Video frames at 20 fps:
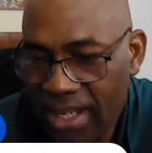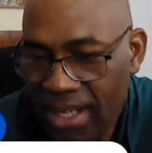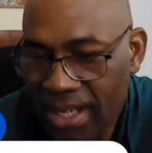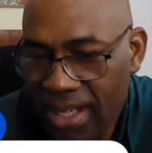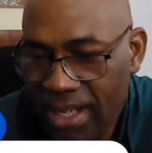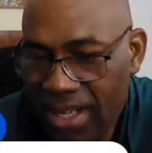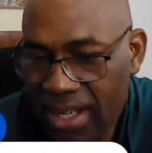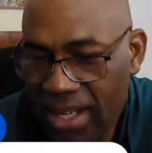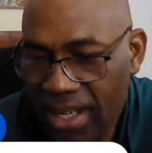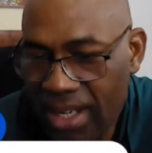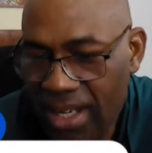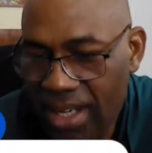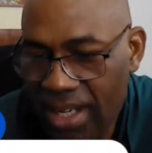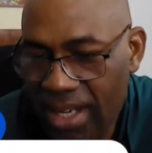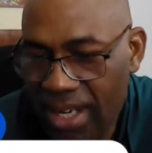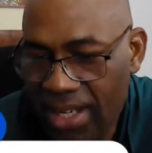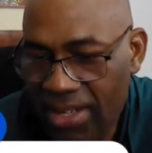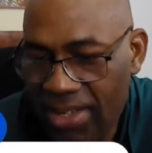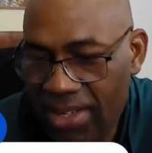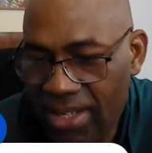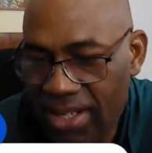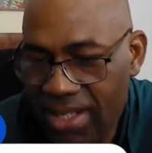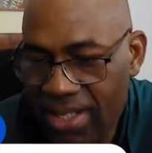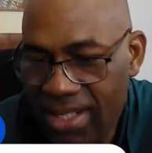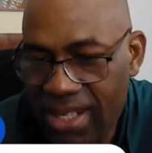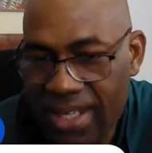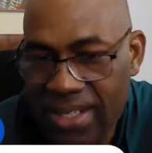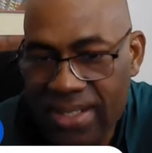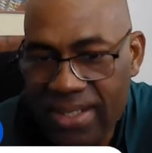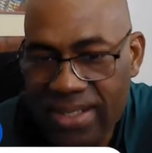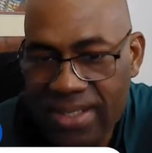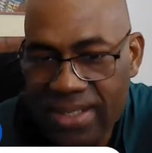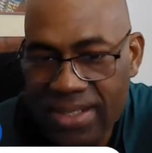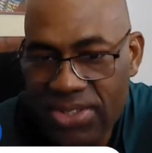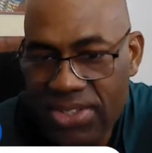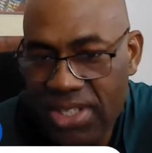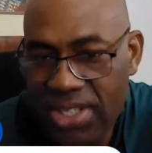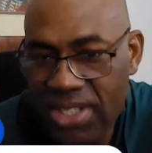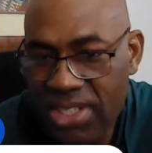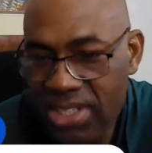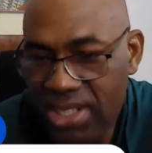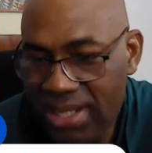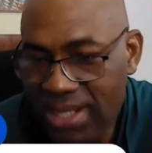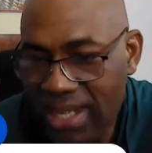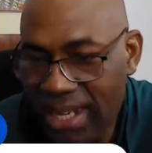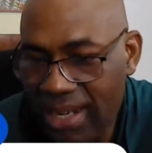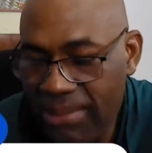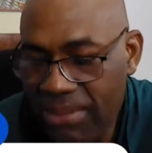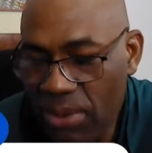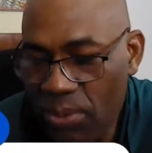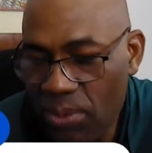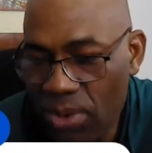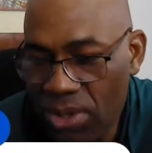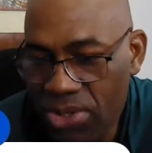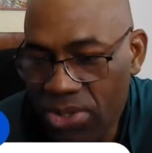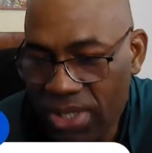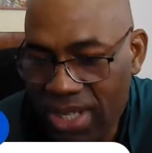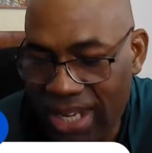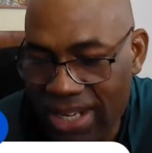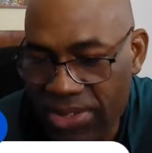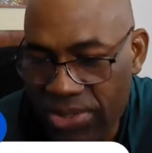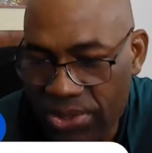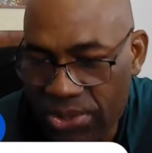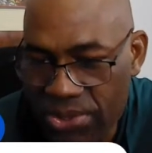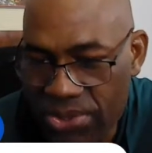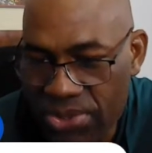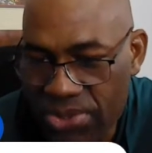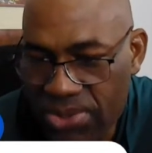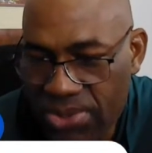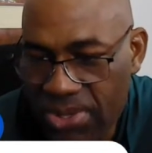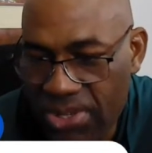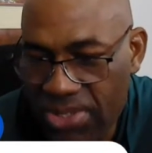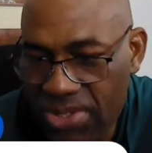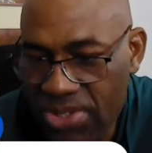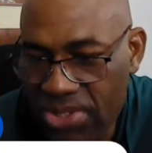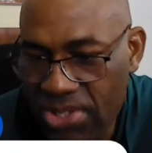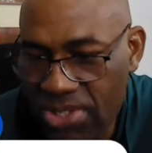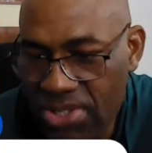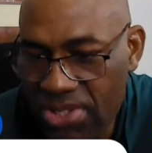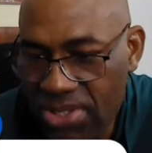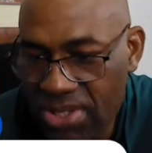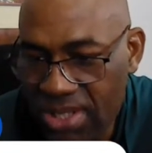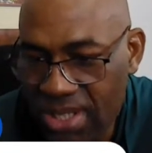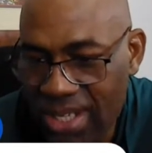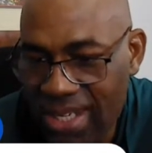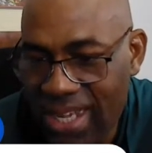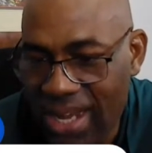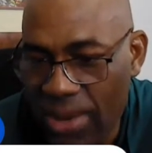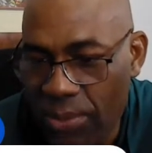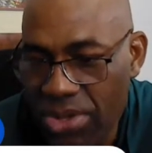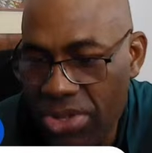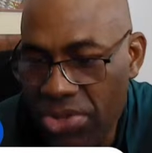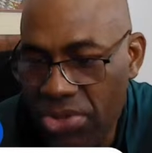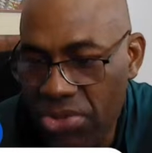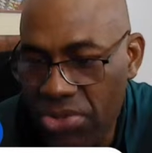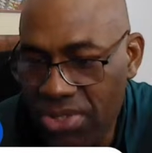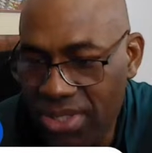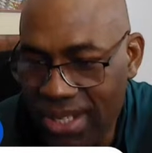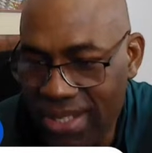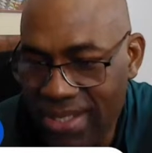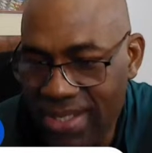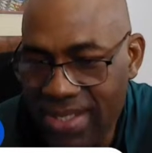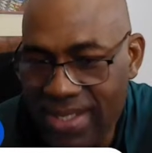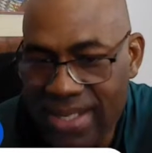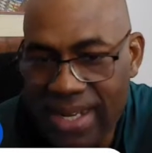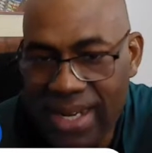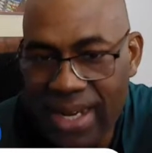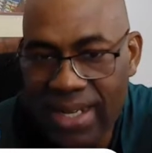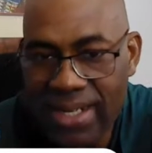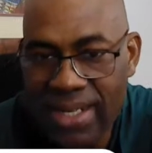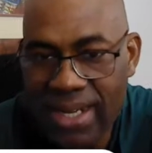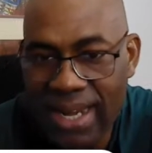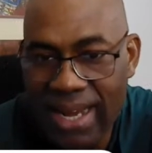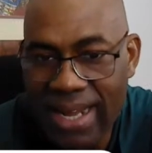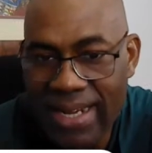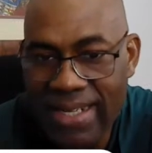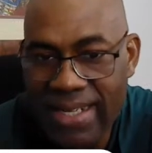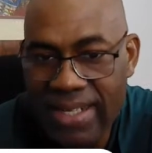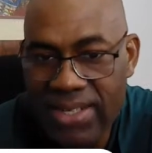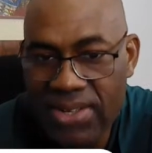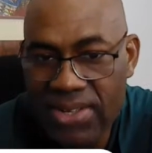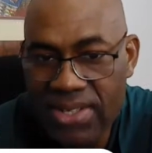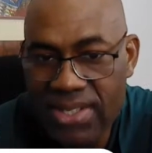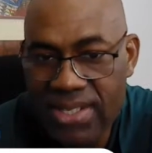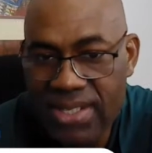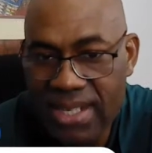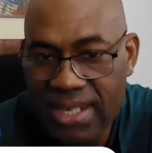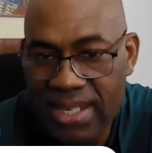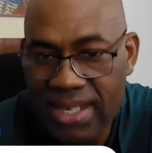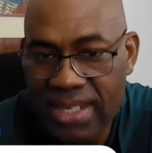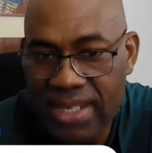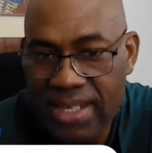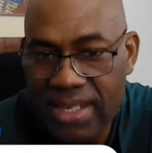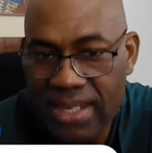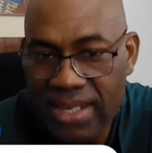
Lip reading: I don't understand. You didn't tell me what you can use, because you just say, can we use this? And I did not see